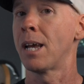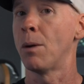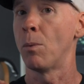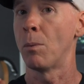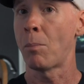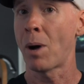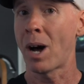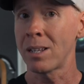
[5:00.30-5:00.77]
And
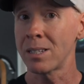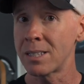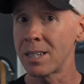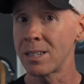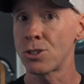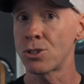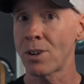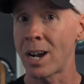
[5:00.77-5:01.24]
when
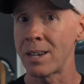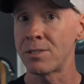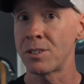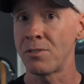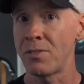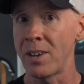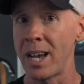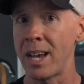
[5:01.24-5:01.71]
politics drives
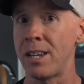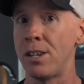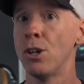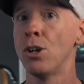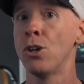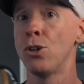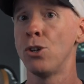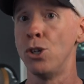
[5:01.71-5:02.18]
the Fed,
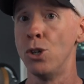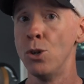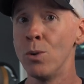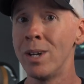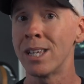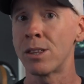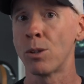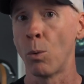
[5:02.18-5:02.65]
you
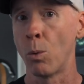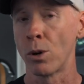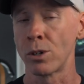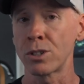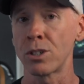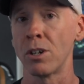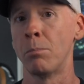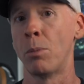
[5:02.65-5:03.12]
get the
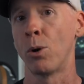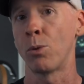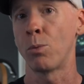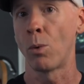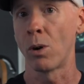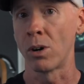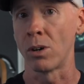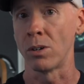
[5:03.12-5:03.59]
worst of both
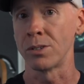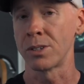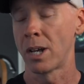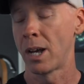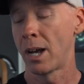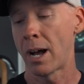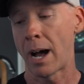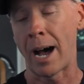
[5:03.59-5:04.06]
worlds:
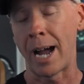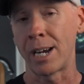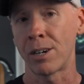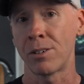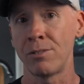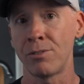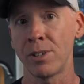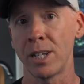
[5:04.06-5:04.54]

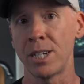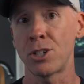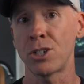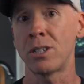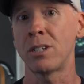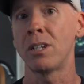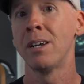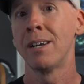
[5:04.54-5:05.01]
higher
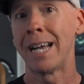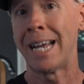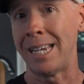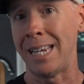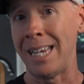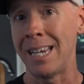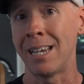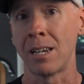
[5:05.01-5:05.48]
inflation
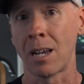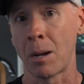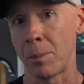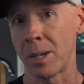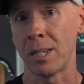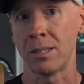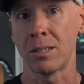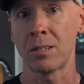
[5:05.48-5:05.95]
and
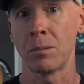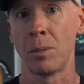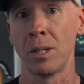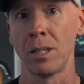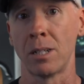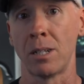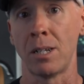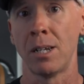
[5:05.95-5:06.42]
economic
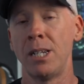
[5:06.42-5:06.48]
instability.